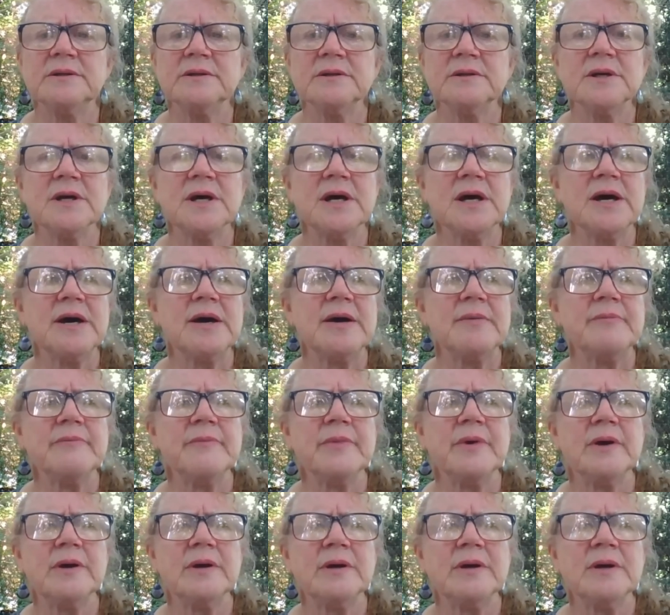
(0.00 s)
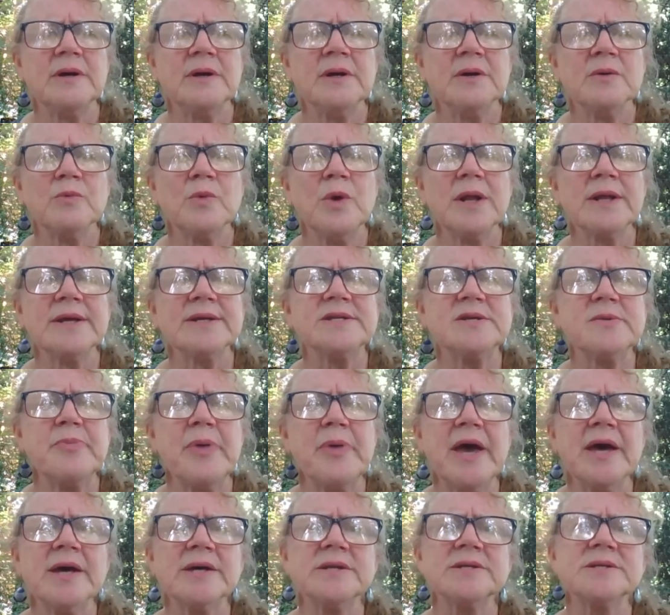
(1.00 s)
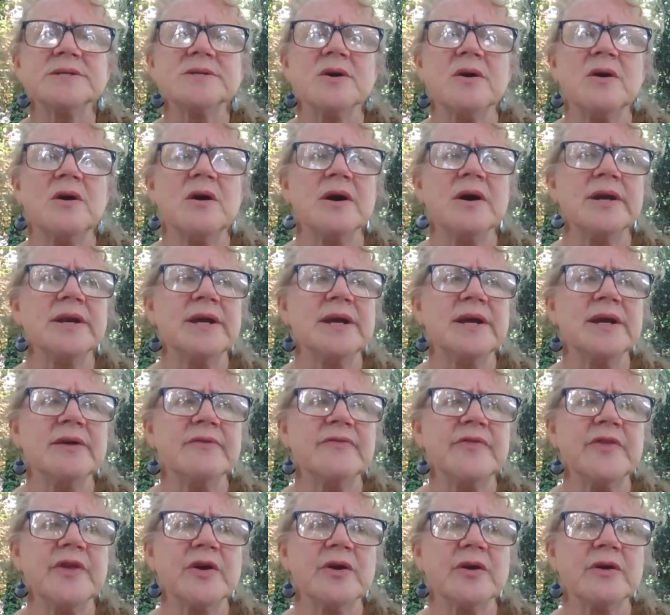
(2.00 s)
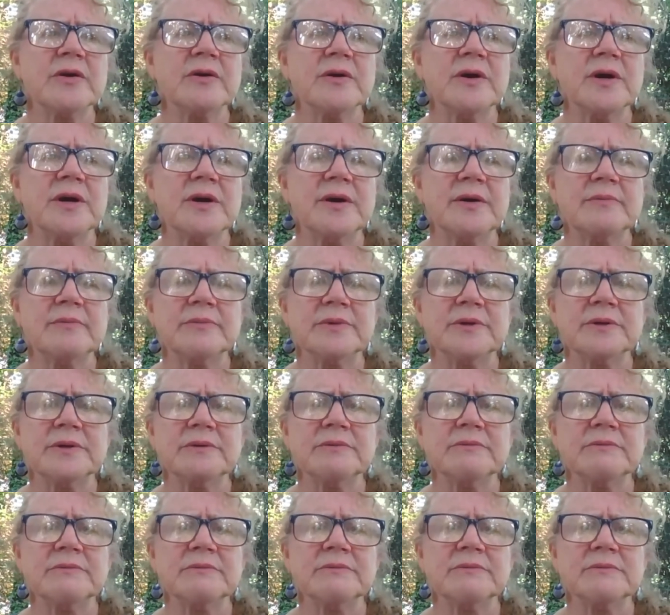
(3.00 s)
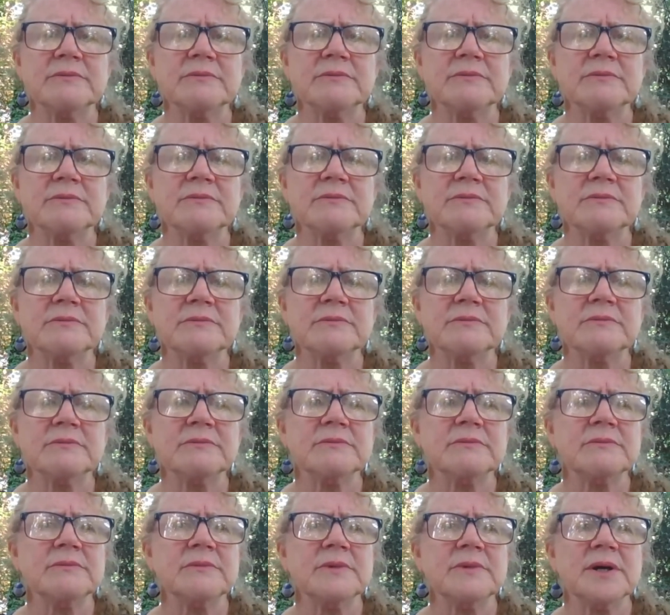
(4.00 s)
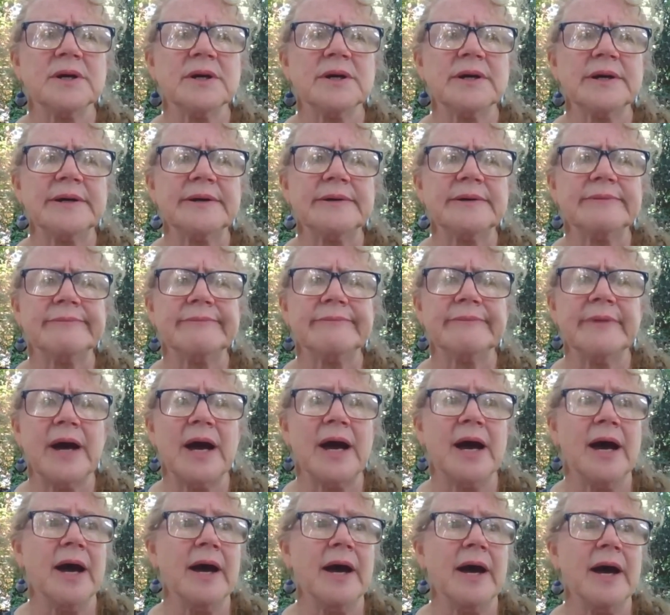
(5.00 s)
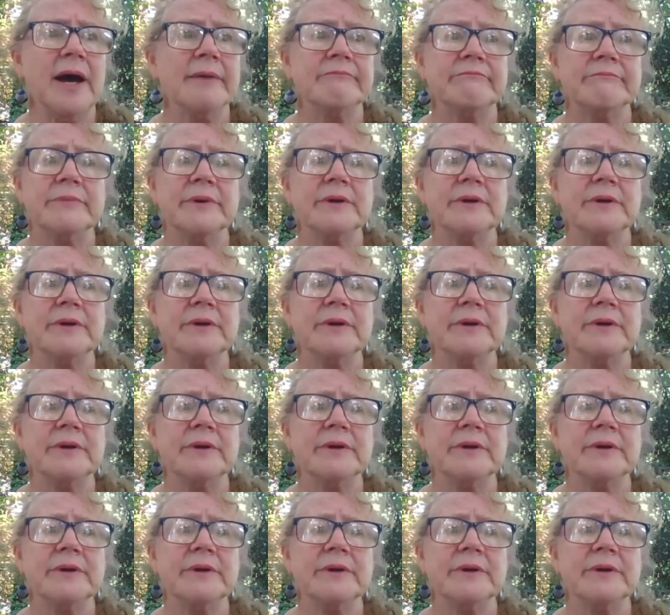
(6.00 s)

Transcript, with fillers: Um, well, it depends on if they're um, um, eh,